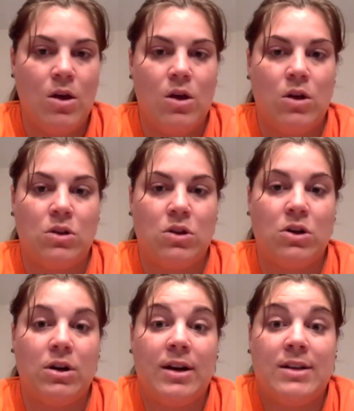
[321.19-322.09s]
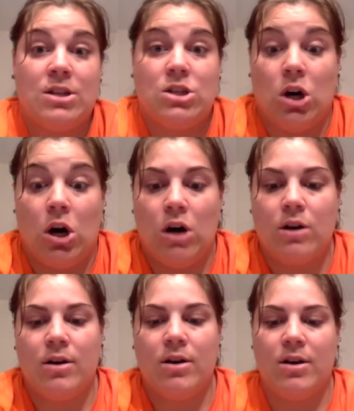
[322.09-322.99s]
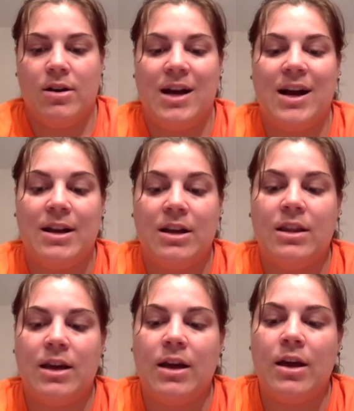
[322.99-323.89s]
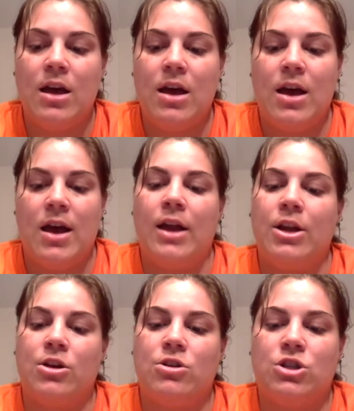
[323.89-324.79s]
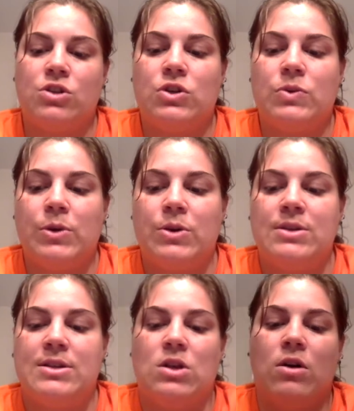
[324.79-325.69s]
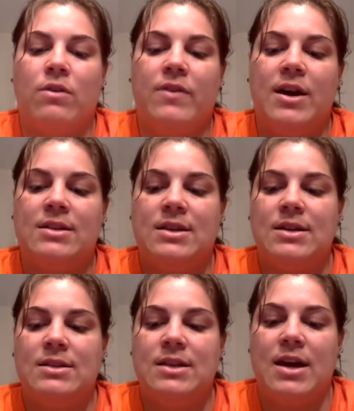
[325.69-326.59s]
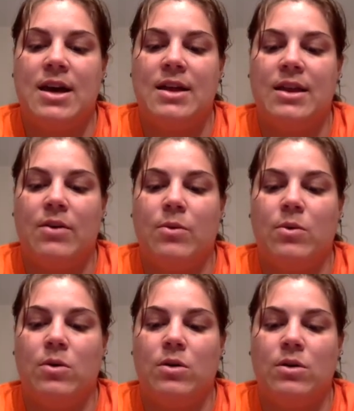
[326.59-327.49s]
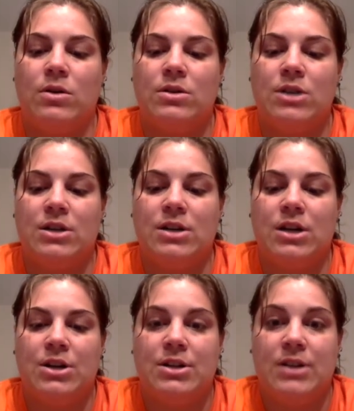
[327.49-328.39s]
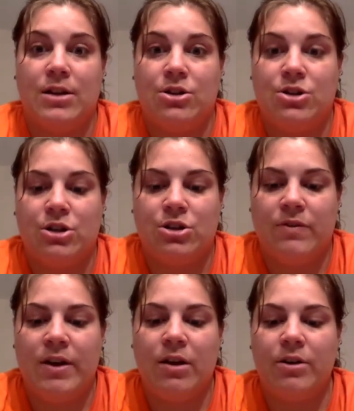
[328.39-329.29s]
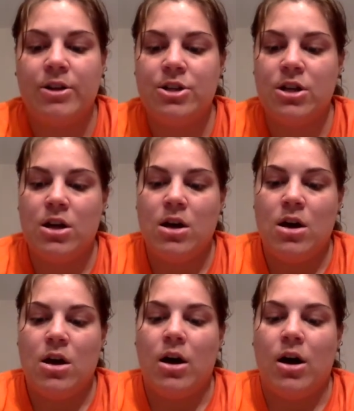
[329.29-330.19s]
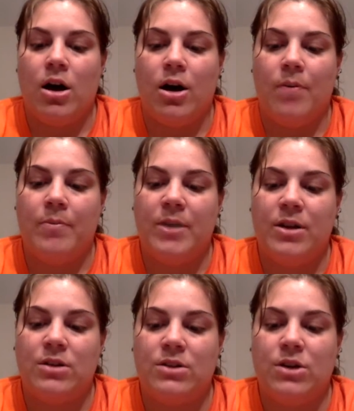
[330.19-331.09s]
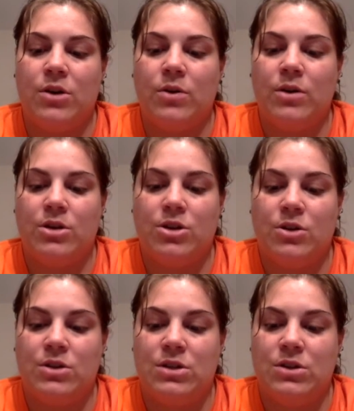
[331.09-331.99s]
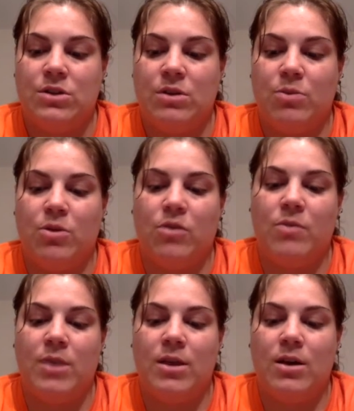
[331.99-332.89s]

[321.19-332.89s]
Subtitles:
"Look, it's a dog," that kind of thing. And children will use these long phrases and they will start to understand the structure of English. It also shows the student improvement